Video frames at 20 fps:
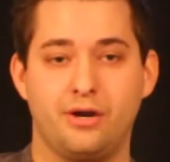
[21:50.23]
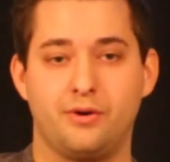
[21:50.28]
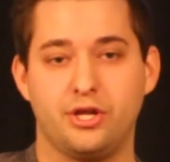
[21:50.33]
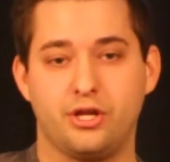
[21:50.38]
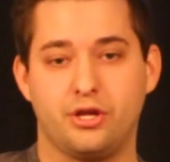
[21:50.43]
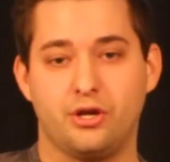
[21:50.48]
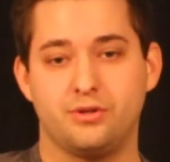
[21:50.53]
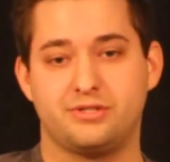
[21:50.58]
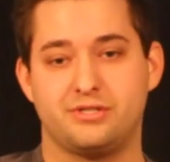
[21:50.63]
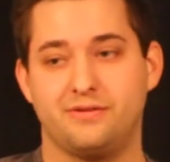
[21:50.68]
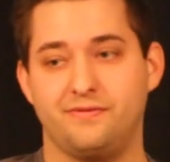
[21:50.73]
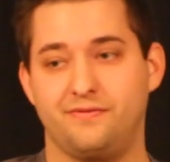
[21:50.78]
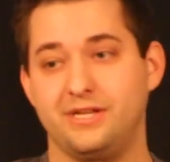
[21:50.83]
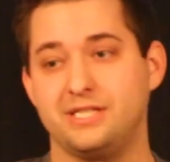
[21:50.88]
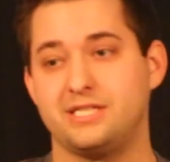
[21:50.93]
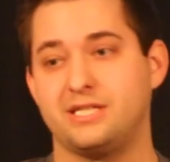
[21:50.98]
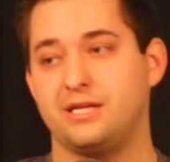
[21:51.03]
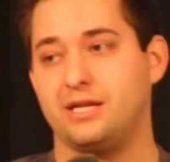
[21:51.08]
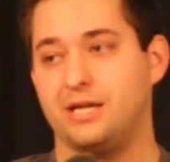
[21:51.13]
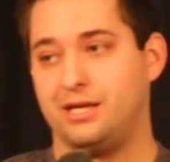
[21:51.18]
Mary goes to
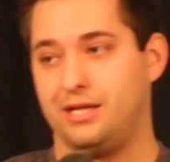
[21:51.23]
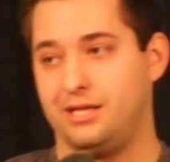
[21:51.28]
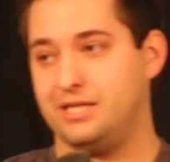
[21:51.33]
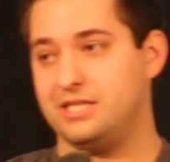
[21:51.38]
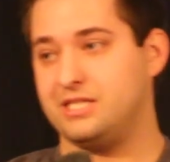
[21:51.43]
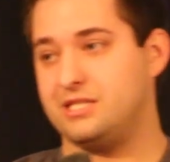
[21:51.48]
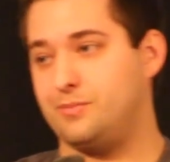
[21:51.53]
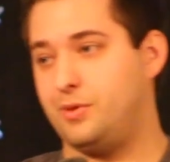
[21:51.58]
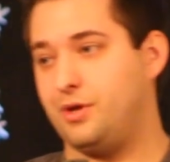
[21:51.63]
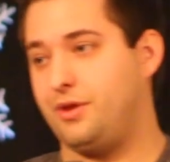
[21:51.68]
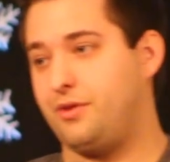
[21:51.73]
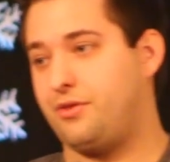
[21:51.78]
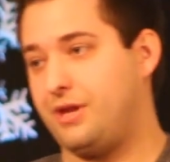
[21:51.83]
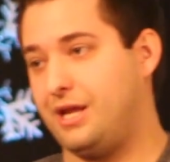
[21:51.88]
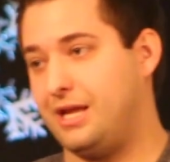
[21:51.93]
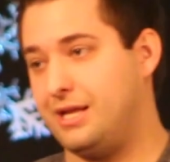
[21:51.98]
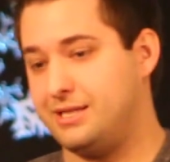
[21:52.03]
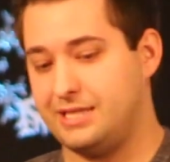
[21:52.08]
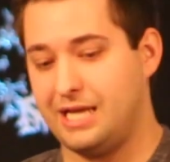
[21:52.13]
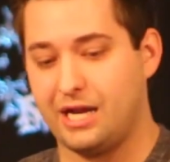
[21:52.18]
visit Elizabeth
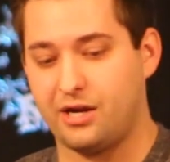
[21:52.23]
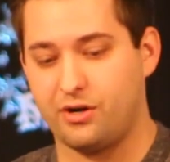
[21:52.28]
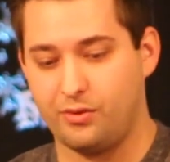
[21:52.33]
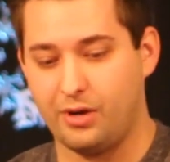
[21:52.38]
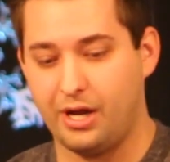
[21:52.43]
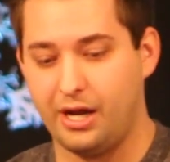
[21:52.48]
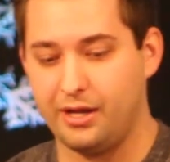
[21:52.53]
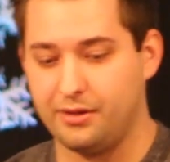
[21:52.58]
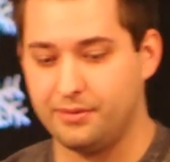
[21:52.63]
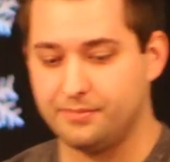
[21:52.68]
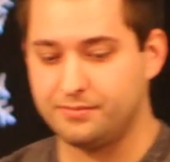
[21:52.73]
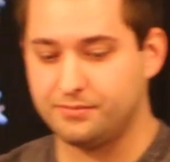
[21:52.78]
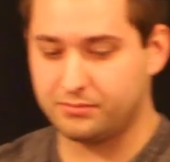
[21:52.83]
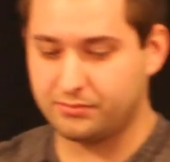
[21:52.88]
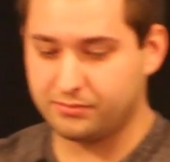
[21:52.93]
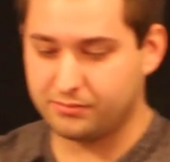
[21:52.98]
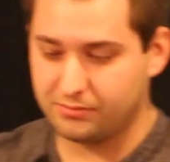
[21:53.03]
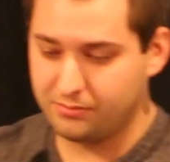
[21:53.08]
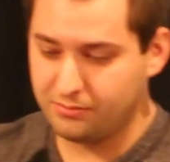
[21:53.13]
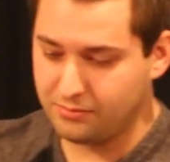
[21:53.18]
and Zechariah.
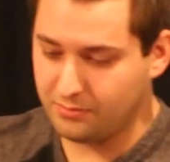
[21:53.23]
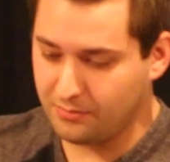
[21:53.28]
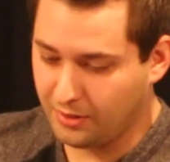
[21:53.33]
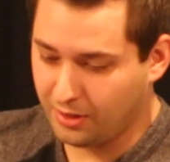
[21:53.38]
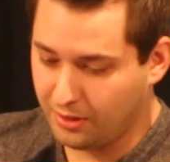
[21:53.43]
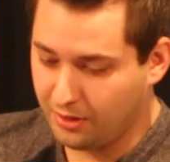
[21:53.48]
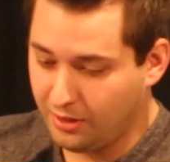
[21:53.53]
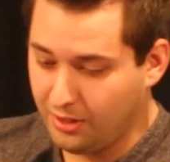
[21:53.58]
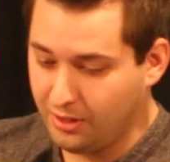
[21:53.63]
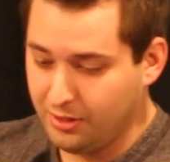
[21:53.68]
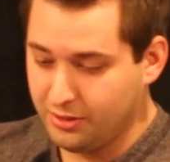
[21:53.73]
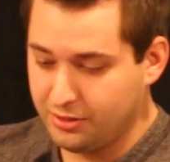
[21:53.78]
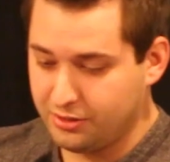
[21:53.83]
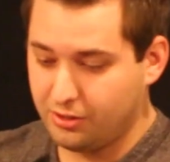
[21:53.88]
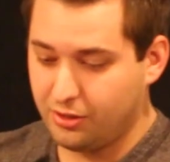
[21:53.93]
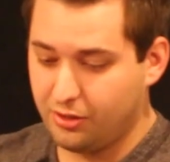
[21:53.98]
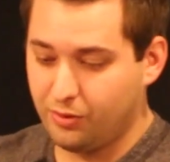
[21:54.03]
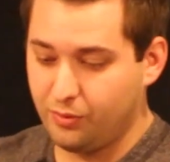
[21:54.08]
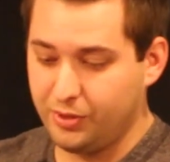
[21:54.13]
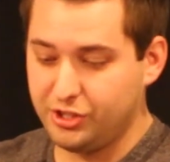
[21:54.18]

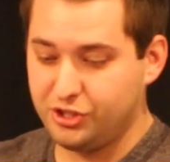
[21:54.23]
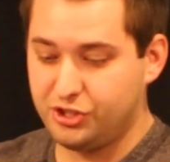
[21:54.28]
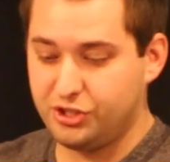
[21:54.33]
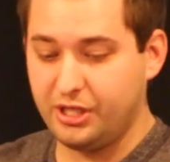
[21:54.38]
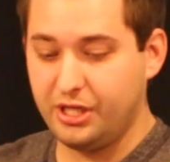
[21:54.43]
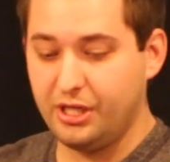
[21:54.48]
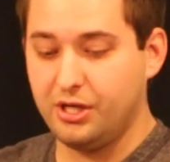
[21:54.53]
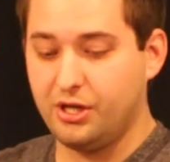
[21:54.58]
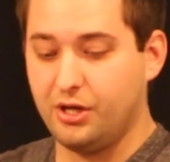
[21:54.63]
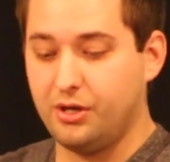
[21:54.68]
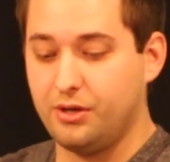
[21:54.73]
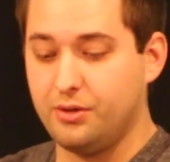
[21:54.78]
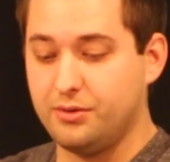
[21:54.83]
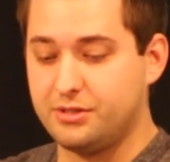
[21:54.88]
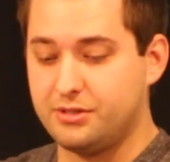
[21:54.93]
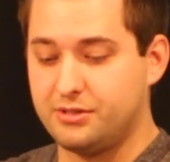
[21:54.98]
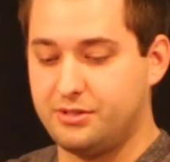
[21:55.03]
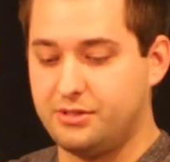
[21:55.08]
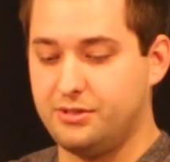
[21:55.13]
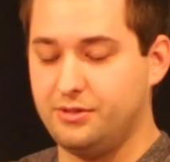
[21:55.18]
So when she
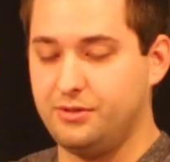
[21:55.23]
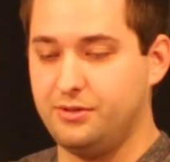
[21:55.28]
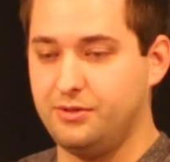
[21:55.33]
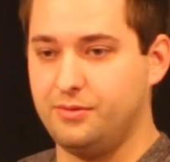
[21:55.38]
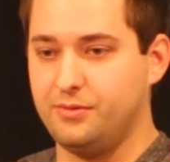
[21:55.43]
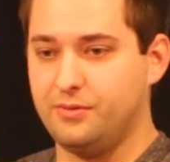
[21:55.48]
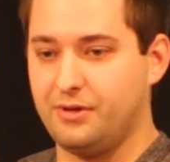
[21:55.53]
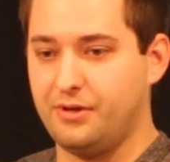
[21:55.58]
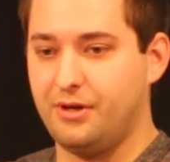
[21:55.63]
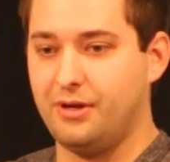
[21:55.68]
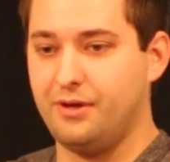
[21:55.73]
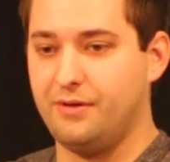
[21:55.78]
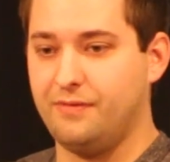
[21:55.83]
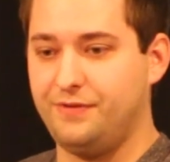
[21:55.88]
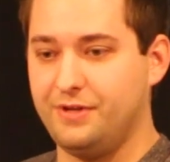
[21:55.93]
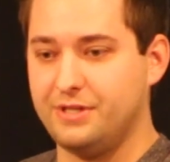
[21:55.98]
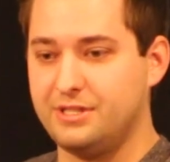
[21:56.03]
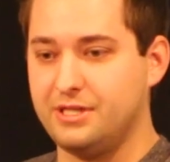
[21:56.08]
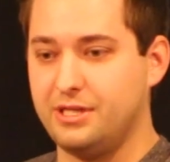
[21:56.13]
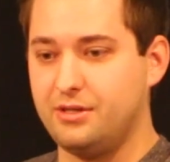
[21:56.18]
goes to
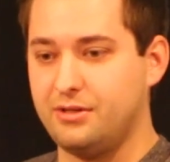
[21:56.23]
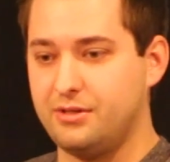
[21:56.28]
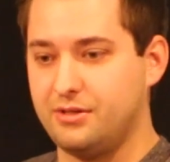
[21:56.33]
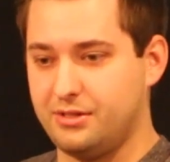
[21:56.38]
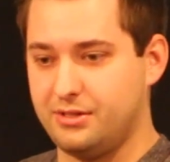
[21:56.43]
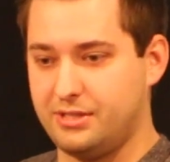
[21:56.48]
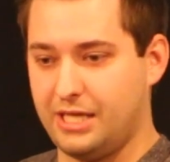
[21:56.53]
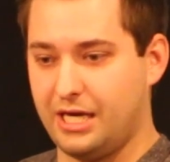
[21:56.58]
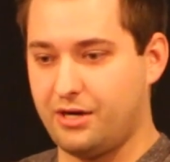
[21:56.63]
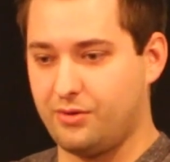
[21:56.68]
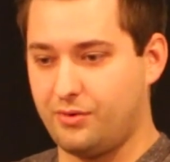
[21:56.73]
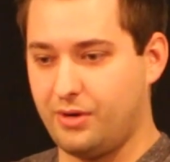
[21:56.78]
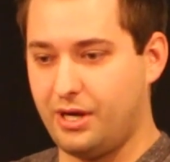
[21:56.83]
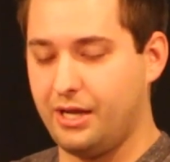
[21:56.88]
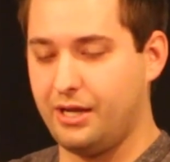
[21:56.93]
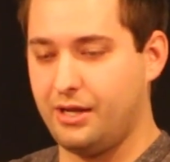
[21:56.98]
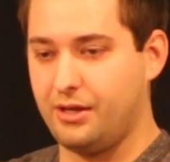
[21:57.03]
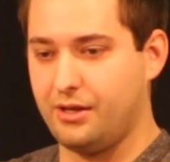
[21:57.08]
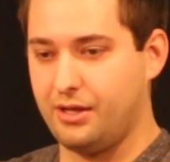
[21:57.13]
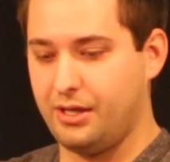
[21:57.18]
visit
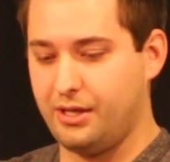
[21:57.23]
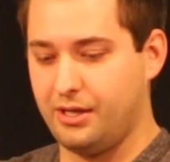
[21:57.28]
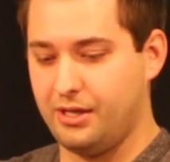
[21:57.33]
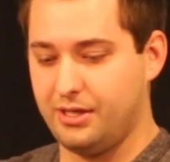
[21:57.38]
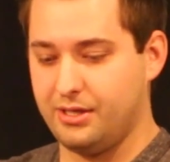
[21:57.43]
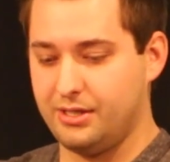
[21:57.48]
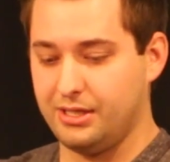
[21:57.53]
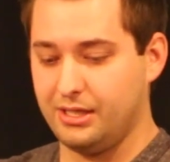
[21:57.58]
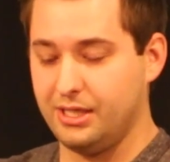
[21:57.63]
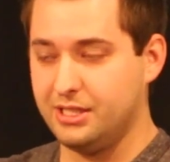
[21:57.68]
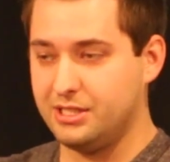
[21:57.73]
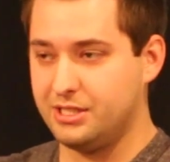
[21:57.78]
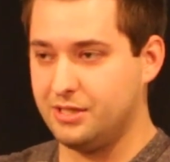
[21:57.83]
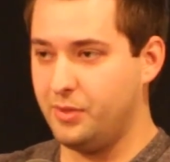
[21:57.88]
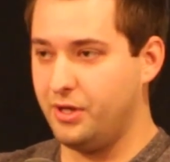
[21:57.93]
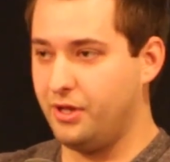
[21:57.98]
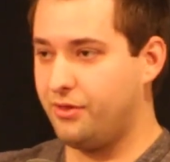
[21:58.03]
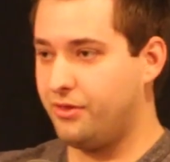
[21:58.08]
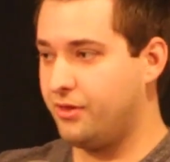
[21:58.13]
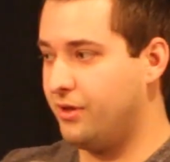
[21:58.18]
Zechariah and
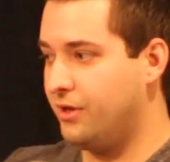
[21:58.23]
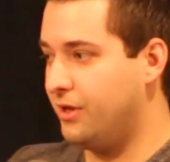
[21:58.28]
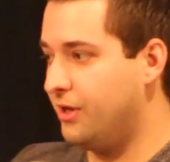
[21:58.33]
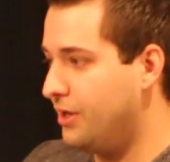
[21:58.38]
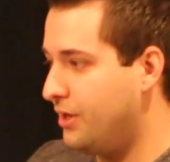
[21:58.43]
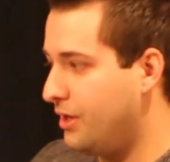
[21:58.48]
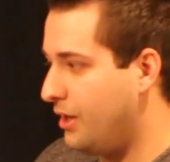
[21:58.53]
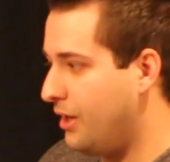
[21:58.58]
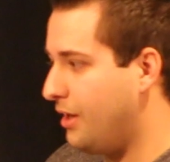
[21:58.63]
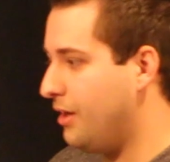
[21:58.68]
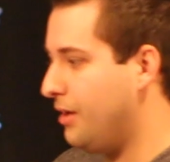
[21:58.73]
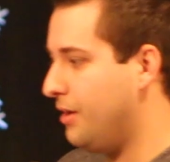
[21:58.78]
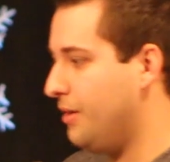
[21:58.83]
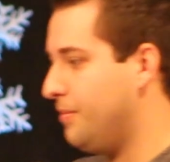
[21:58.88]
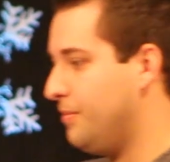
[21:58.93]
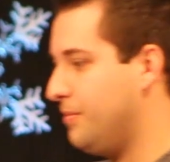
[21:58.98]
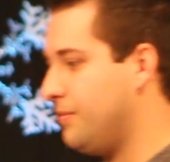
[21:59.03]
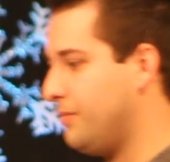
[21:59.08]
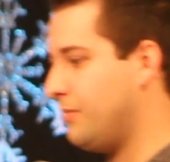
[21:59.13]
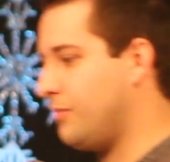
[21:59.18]
Elizabeth,
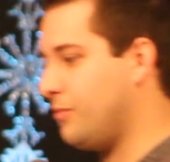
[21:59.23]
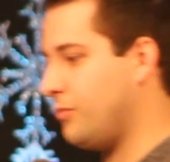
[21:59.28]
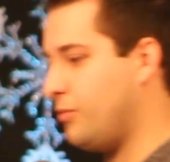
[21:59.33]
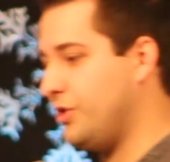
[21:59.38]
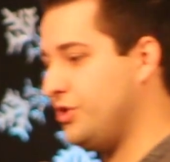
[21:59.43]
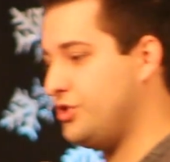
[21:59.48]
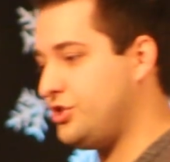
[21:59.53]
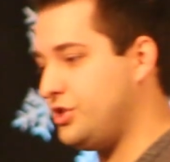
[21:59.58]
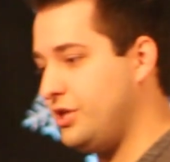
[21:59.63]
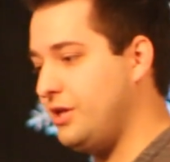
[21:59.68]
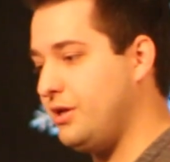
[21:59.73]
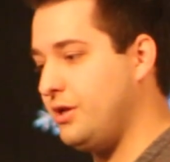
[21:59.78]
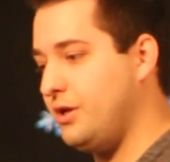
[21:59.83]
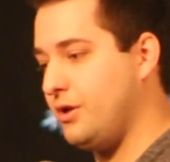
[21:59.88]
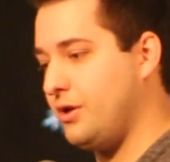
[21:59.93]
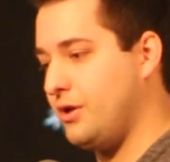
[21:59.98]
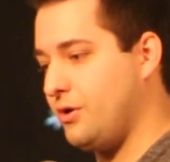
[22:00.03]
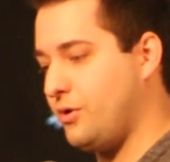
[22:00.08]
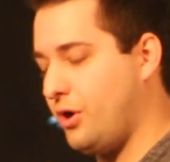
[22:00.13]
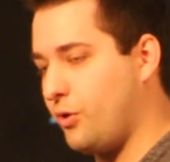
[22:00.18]
when she
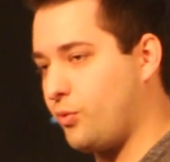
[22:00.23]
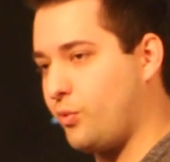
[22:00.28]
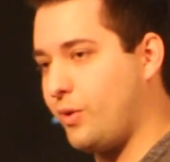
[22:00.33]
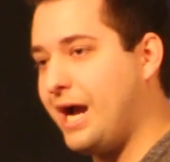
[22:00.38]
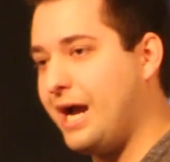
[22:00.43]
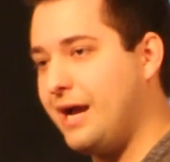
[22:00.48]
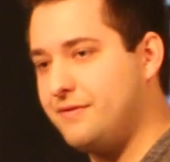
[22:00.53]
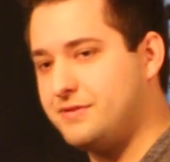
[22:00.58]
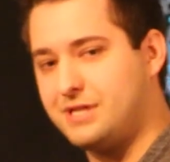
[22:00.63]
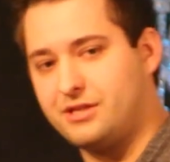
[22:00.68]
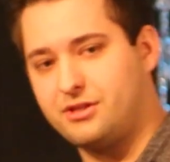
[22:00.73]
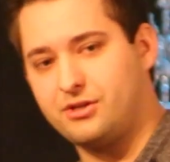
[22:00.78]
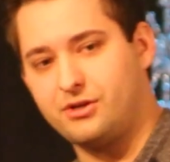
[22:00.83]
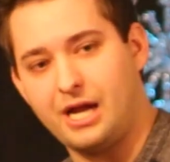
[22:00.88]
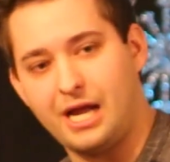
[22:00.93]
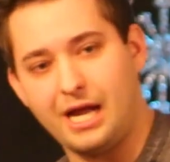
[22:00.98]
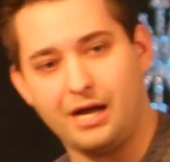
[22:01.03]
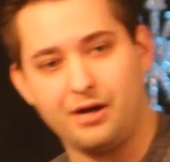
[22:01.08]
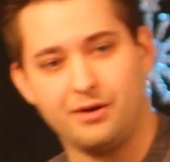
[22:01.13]
arrives at their